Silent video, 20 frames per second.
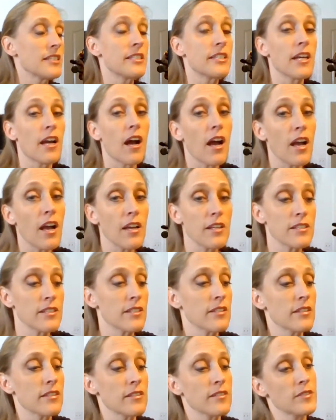Dot
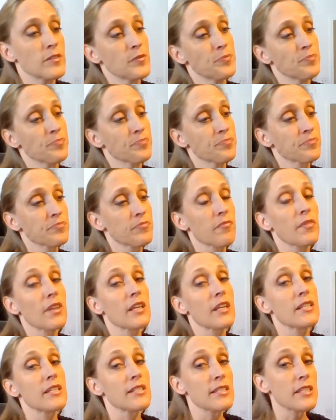
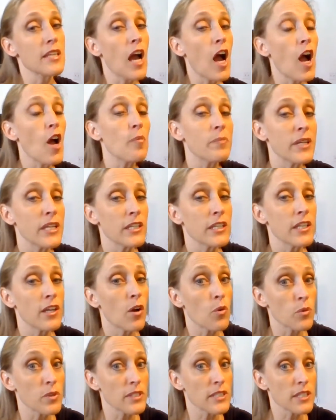does not mean
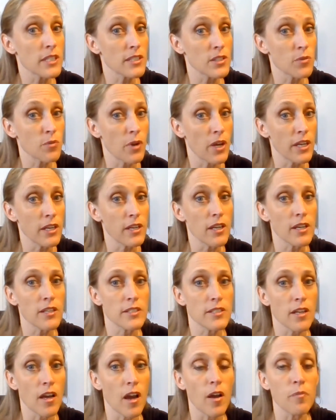it always gets 1.
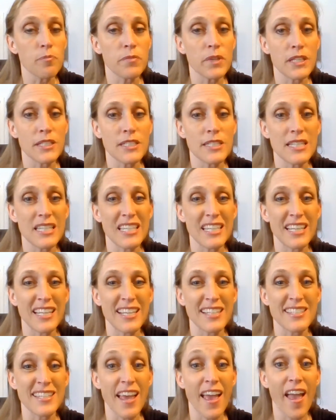A dot means that
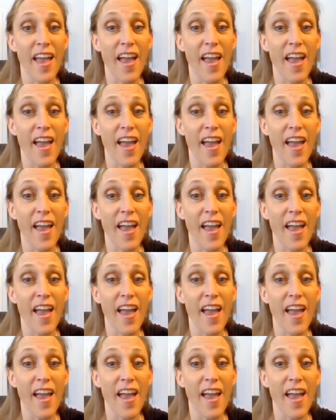it gets